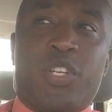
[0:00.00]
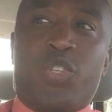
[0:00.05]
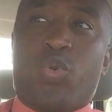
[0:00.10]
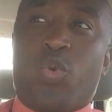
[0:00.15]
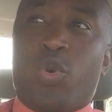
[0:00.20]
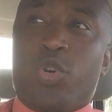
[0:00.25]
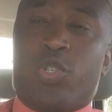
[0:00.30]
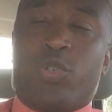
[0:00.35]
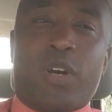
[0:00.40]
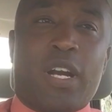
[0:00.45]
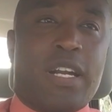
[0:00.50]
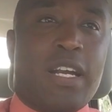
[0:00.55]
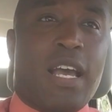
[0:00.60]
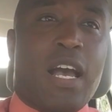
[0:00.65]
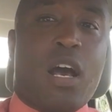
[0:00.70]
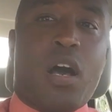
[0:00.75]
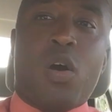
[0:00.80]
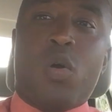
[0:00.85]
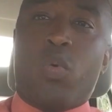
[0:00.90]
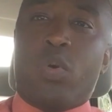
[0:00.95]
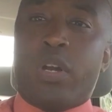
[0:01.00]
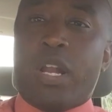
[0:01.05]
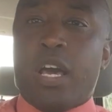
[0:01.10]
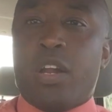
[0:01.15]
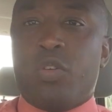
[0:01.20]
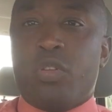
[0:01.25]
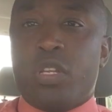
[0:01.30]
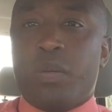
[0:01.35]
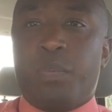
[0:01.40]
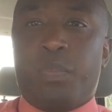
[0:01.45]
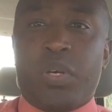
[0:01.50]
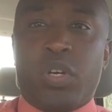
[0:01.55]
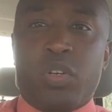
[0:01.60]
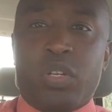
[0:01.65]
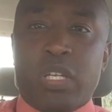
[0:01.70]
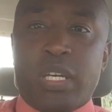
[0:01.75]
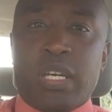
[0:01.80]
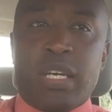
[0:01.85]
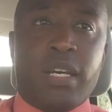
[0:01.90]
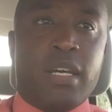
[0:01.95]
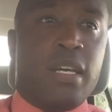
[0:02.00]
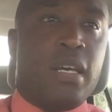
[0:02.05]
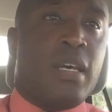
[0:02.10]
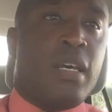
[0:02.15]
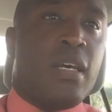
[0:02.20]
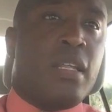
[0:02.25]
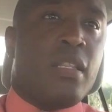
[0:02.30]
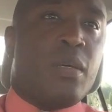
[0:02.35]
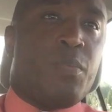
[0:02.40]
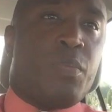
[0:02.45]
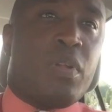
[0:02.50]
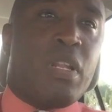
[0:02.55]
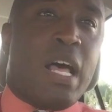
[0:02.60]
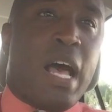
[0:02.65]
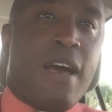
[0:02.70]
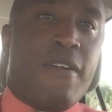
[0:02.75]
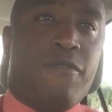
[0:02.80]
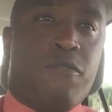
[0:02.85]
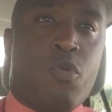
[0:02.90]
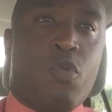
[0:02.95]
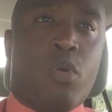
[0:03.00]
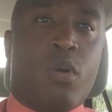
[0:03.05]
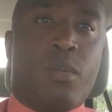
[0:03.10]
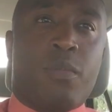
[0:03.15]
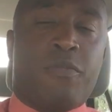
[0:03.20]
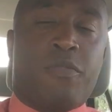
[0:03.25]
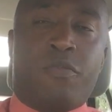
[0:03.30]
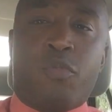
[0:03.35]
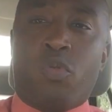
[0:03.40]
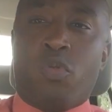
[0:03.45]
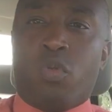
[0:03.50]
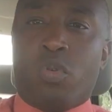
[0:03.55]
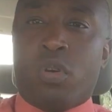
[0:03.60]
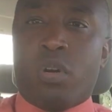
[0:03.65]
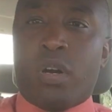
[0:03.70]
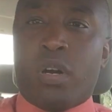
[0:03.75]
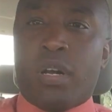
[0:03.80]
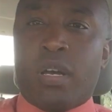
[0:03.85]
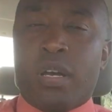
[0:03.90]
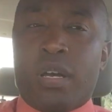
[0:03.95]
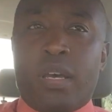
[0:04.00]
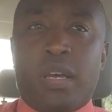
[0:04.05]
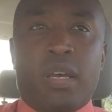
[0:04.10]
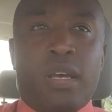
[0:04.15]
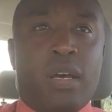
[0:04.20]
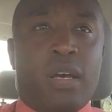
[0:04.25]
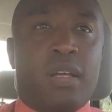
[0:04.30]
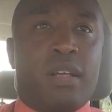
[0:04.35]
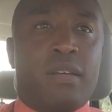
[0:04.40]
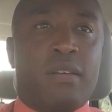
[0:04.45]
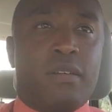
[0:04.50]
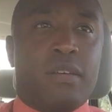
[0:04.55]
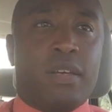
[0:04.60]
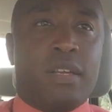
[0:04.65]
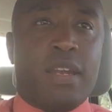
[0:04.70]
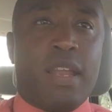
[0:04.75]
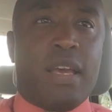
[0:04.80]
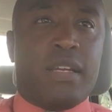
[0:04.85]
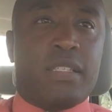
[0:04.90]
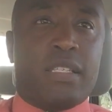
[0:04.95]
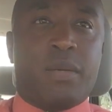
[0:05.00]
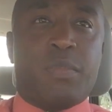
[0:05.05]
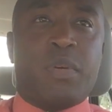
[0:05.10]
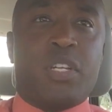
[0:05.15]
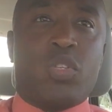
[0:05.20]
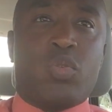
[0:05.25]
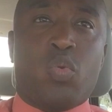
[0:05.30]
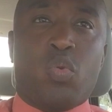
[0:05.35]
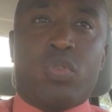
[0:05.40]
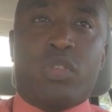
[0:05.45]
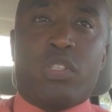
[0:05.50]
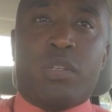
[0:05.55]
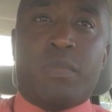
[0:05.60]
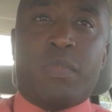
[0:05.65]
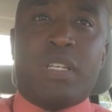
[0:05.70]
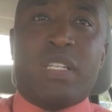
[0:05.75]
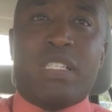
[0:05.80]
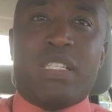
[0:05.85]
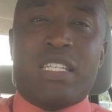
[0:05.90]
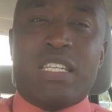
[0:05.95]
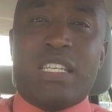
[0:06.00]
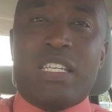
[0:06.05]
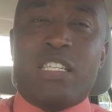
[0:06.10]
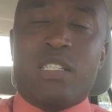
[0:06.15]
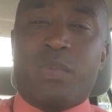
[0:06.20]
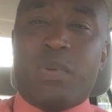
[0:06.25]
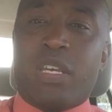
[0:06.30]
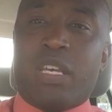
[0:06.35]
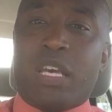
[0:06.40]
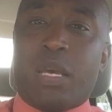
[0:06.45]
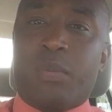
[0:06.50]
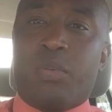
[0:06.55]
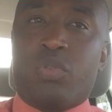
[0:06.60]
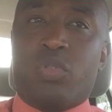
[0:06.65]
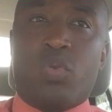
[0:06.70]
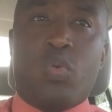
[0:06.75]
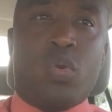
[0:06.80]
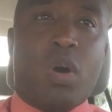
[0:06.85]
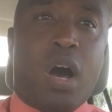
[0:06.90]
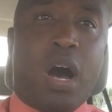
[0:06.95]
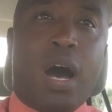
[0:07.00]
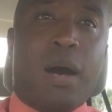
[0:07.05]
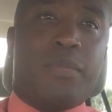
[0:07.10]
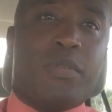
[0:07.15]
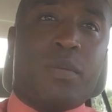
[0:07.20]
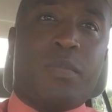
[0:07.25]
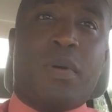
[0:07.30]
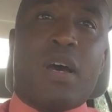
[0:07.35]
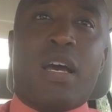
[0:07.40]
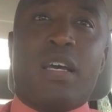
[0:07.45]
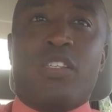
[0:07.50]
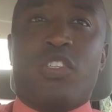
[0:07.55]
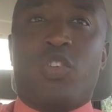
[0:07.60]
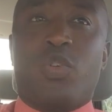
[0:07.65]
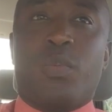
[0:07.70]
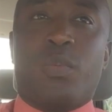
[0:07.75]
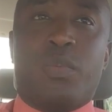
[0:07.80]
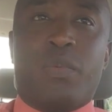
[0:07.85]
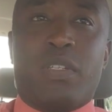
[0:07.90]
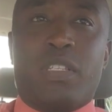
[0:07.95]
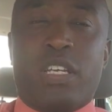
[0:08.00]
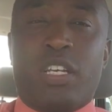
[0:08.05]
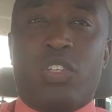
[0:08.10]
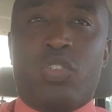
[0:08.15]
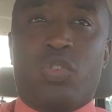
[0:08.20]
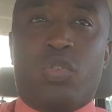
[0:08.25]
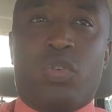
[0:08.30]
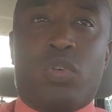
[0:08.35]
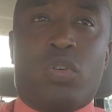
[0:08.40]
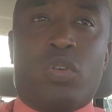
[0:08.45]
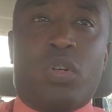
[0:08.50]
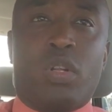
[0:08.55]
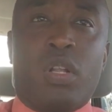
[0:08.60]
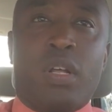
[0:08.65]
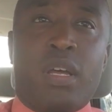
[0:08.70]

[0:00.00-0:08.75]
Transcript: Mentorch right now, we're not only building the platform for connecting mentors and mentees, being able to optimize human potential